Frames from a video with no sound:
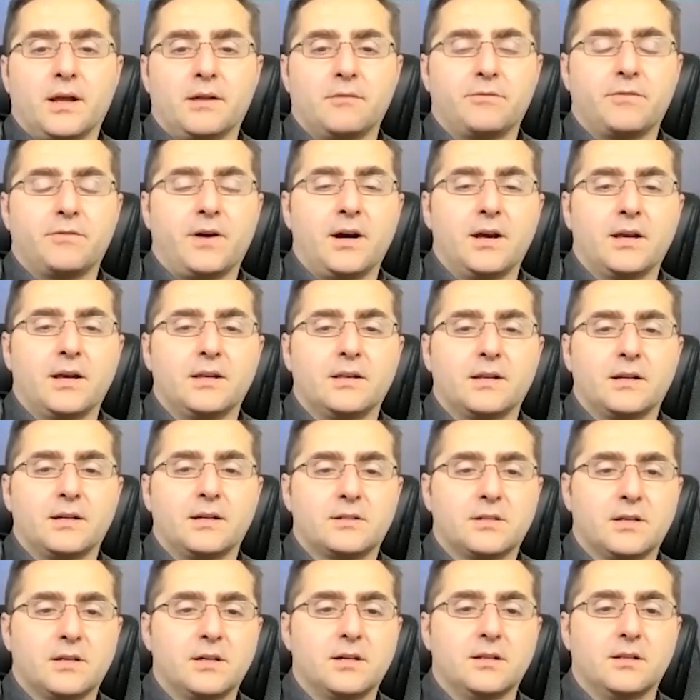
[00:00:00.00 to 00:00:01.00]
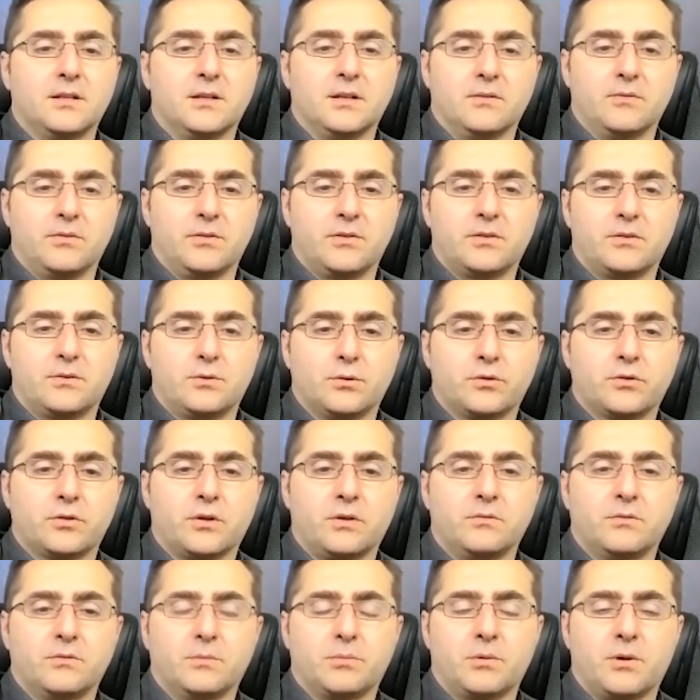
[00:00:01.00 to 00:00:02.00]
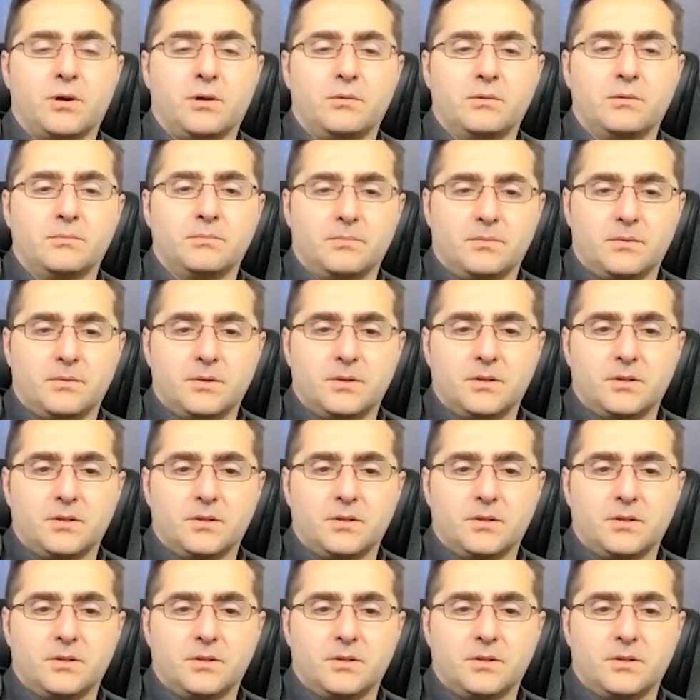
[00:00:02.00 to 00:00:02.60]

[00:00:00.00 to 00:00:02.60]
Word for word: and find alternatives yeah. to solve the problem.